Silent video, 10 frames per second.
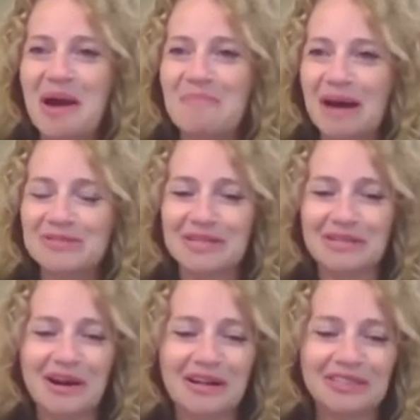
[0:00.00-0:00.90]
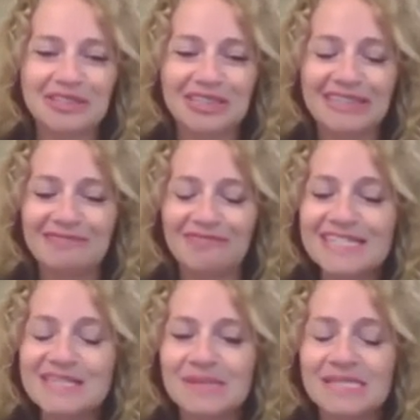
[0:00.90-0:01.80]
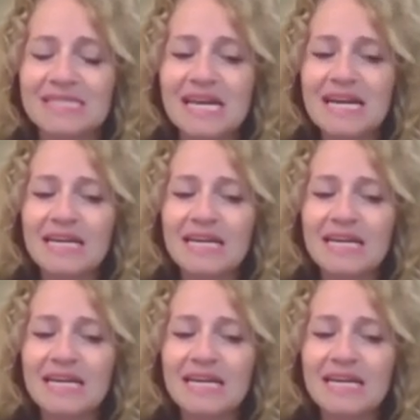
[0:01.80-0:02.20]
about technology and investments.